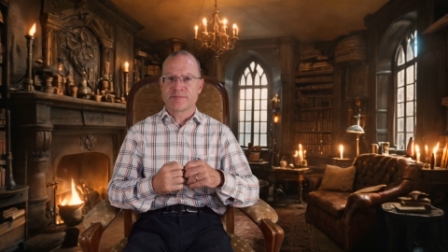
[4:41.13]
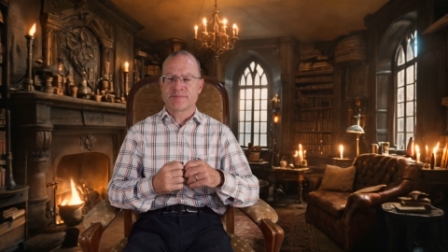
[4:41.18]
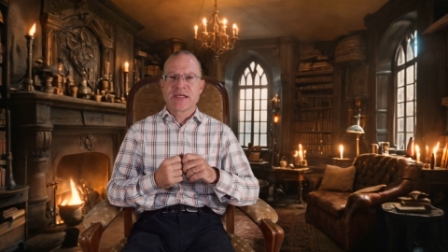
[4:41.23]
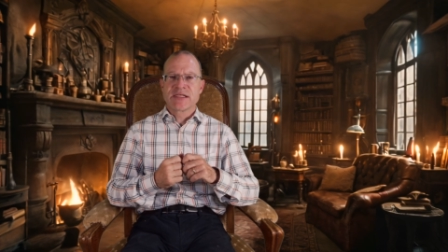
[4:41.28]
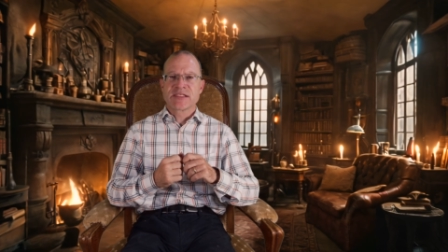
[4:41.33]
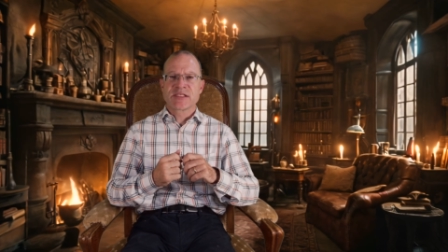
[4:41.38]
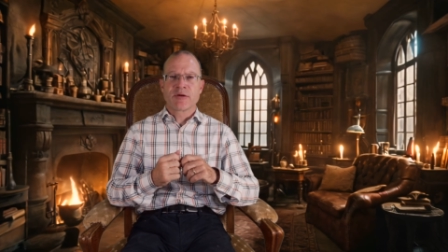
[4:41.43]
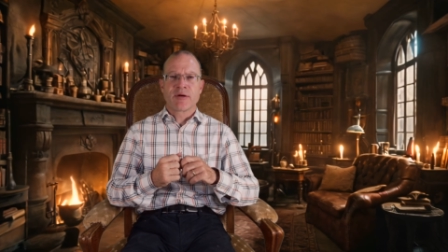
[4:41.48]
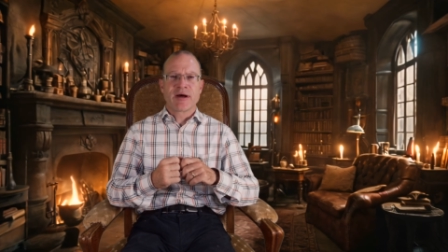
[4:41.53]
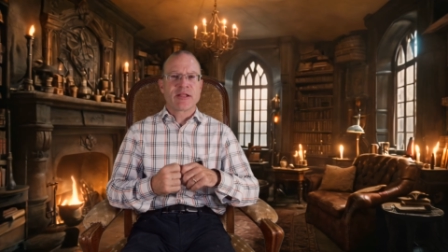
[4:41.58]

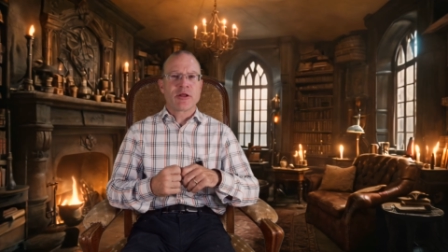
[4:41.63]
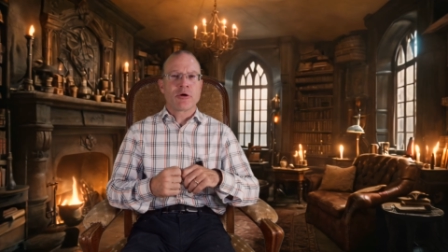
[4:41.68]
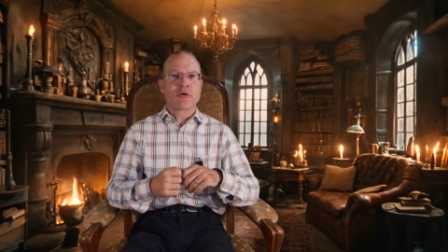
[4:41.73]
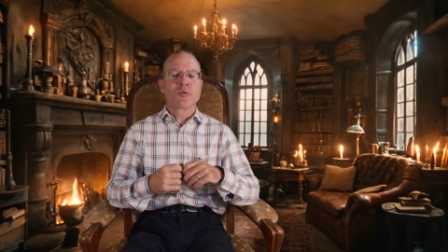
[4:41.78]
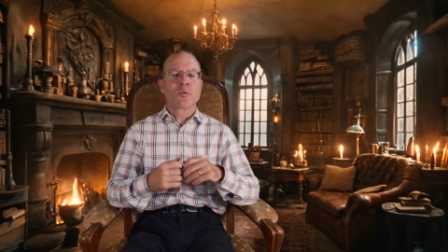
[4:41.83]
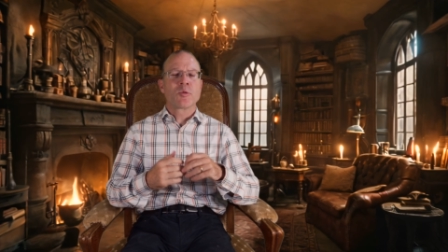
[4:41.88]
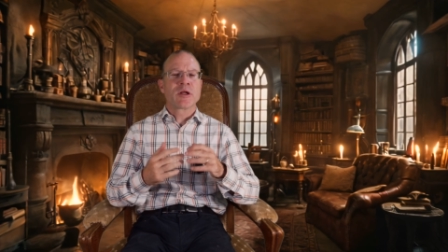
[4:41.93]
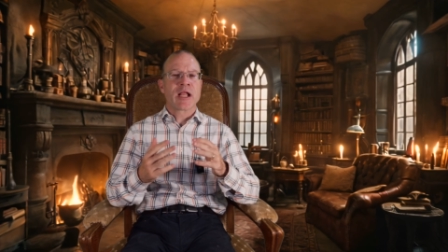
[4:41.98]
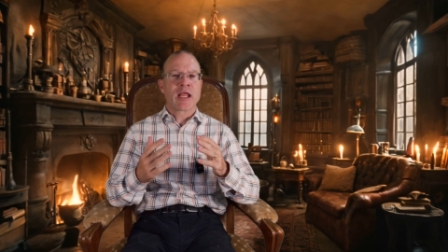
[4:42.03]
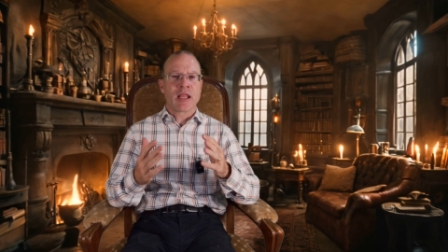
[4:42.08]
So I
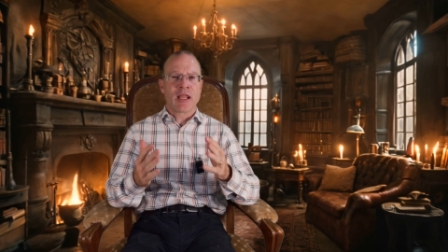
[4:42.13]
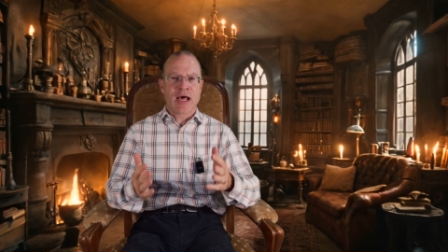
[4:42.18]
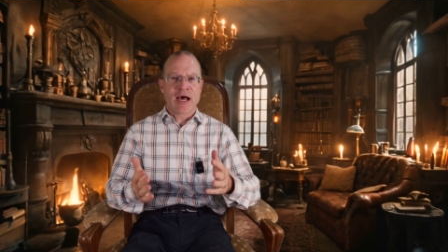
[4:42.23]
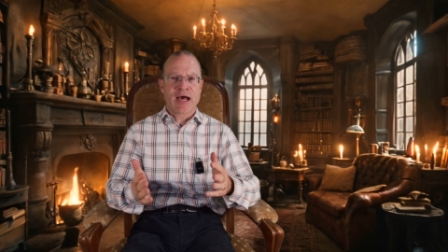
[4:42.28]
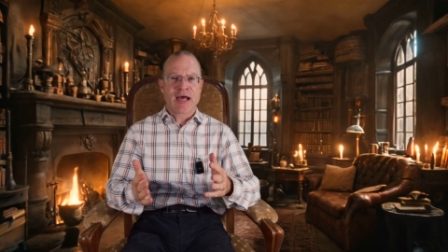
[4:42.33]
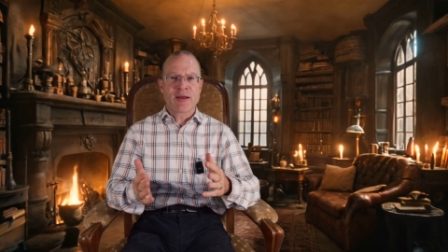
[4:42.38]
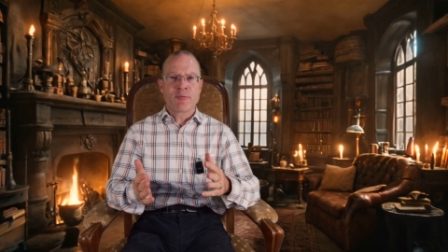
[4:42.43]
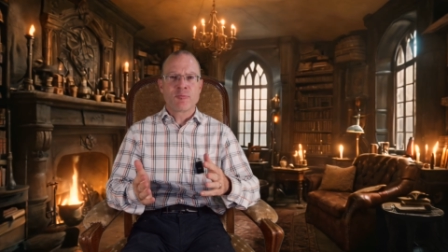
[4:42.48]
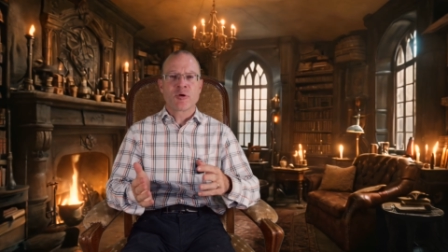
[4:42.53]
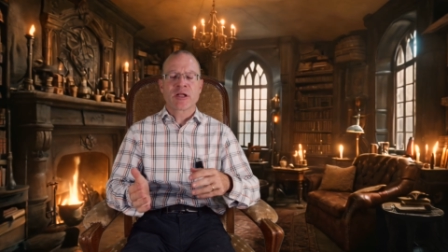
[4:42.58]
don't want to
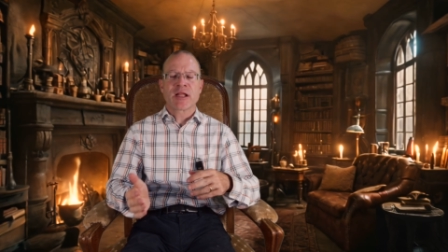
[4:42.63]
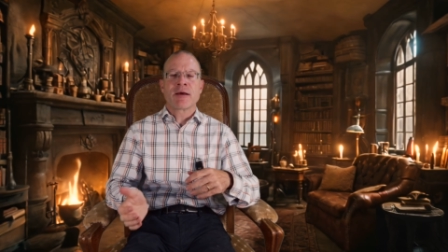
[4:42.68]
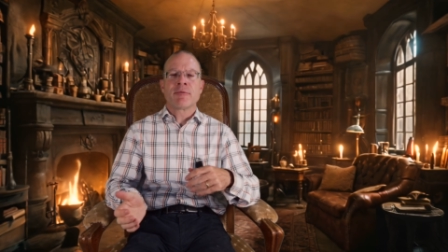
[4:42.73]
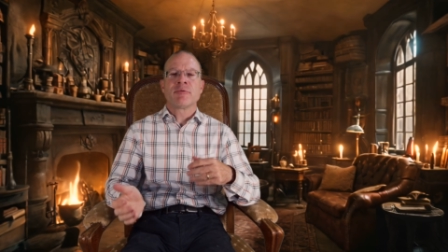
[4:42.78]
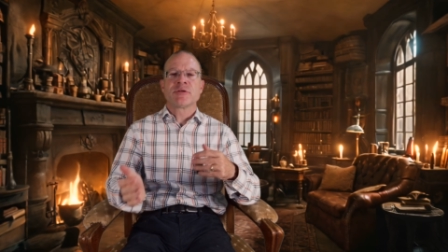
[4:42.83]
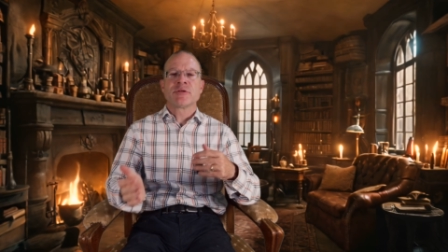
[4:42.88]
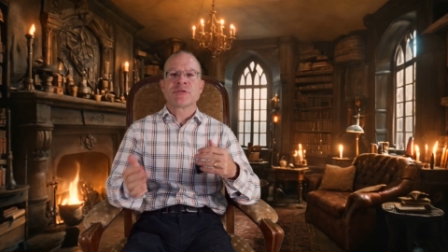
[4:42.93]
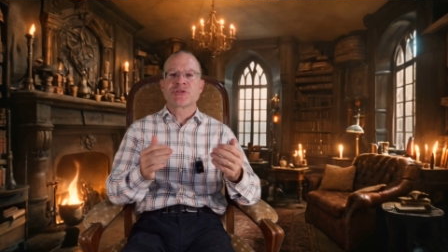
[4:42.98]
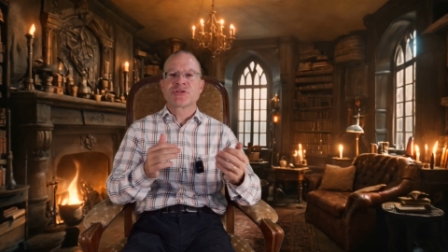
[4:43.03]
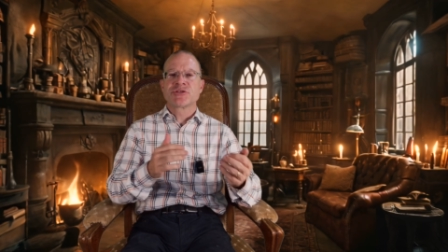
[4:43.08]
lie, what I
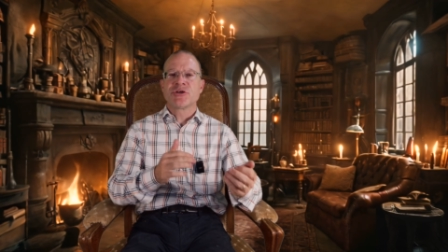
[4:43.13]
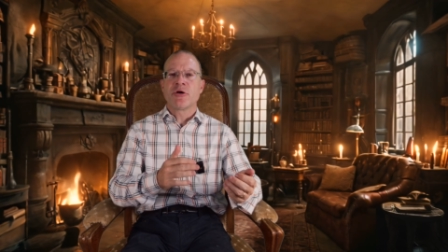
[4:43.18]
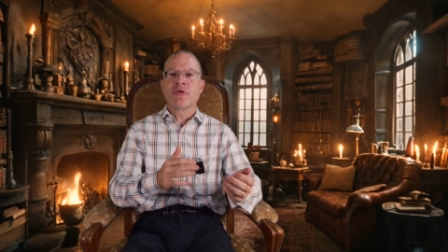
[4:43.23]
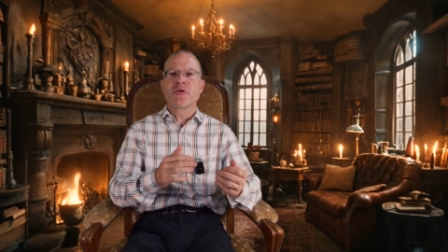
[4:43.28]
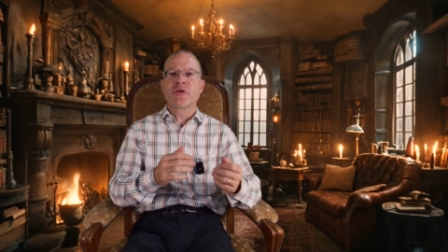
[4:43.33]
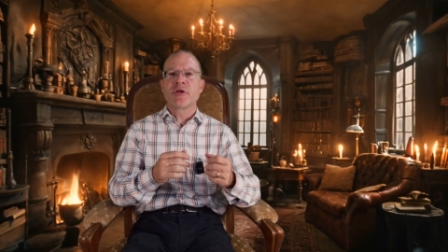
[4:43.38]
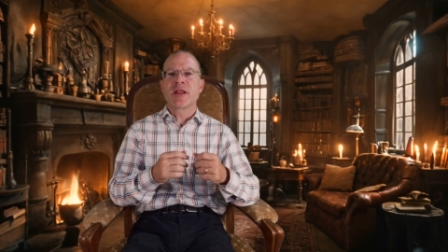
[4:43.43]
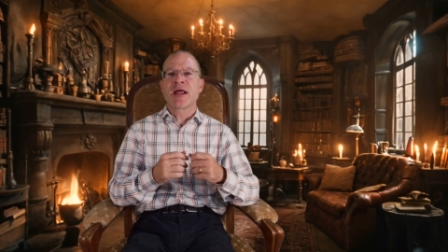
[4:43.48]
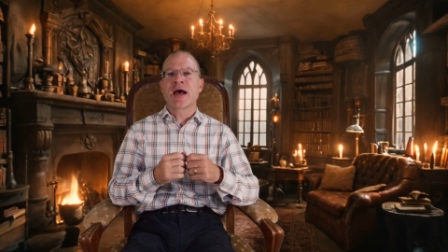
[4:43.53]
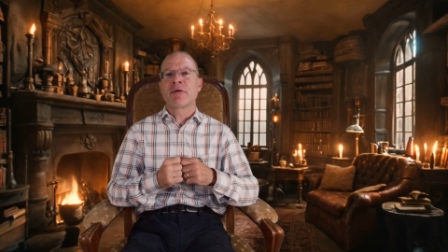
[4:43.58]
will show
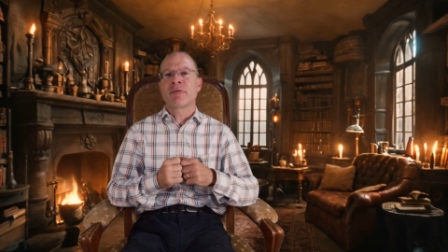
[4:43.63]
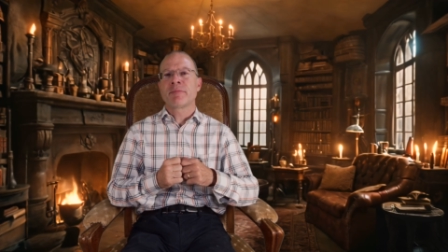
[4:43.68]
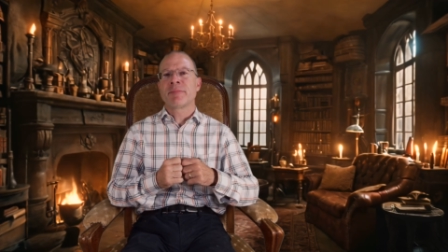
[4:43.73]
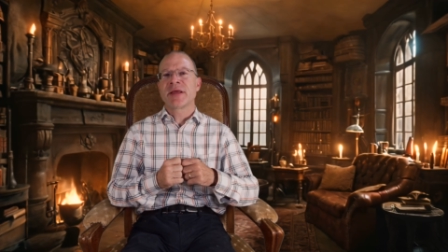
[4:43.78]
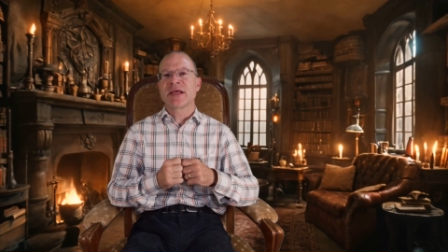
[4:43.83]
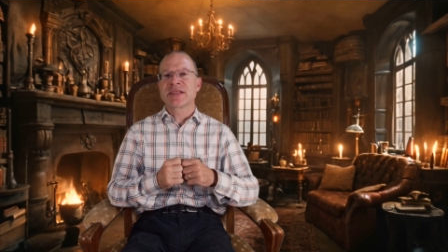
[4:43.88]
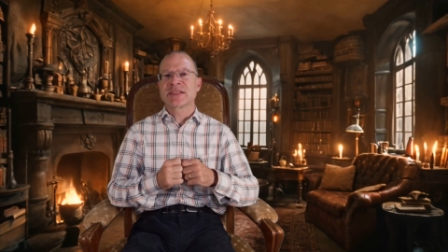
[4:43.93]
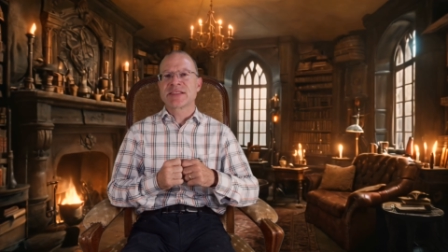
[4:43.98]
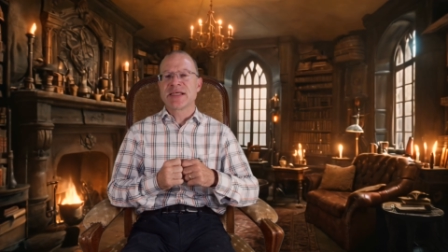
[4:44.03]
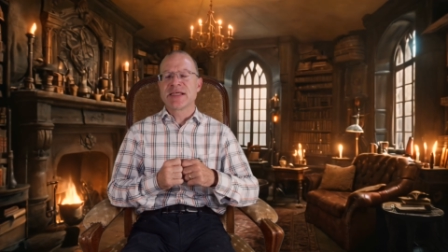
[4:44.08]
you now in
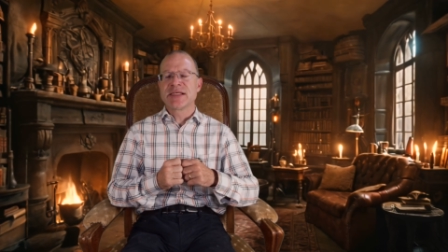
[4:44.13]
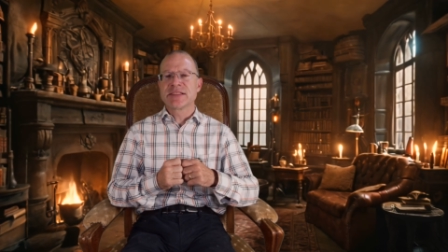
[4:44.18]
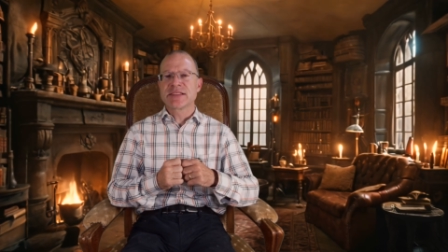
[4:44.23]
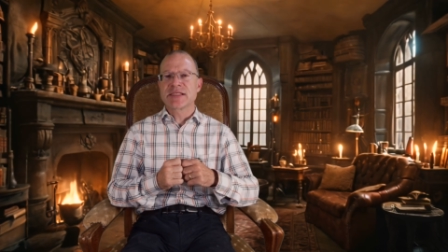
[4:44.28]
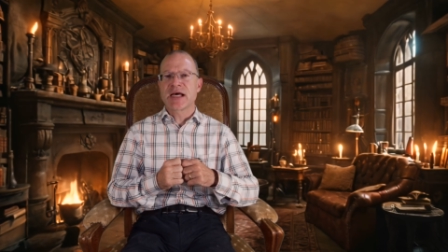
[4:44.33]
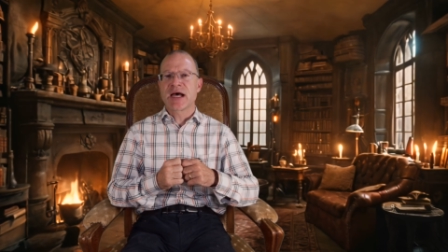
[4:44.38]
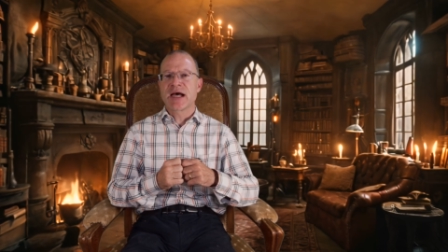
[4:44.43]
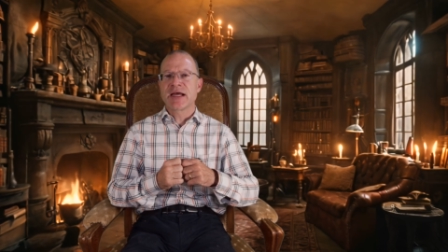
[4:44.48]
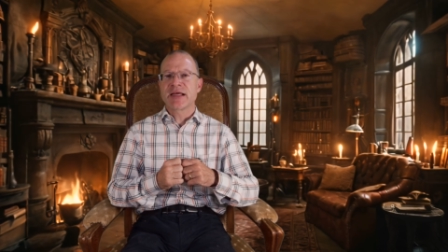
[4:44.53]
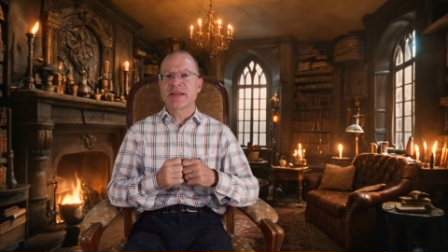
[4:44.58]

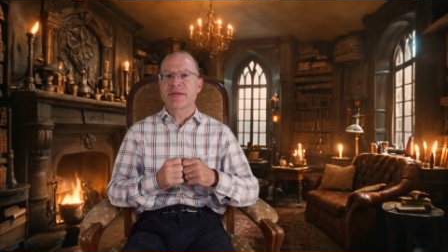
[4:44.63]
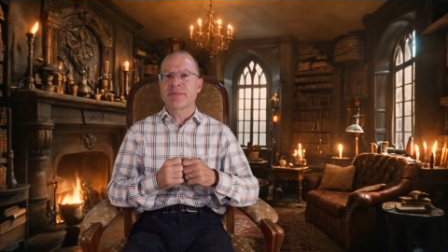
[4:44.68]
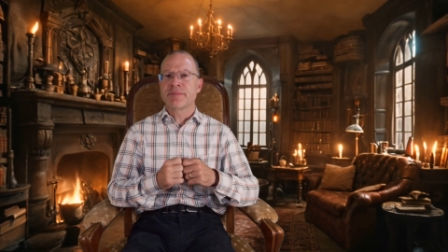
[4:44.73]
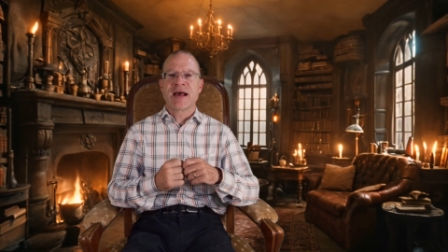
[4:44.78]
PixInsight,